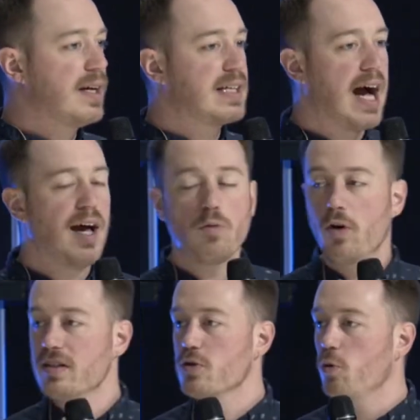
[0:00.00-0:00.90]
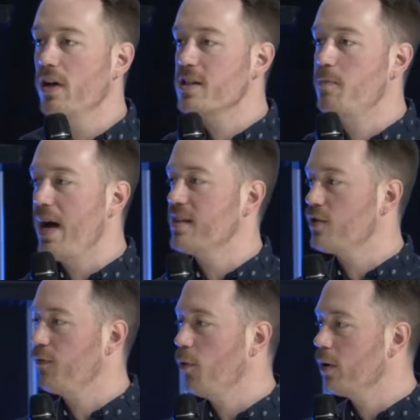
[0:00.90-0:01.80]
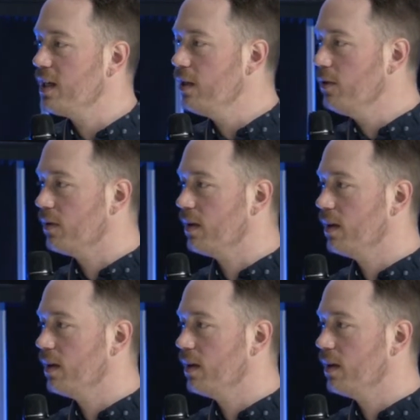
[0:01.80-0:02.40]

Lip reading: God wants what's best for you.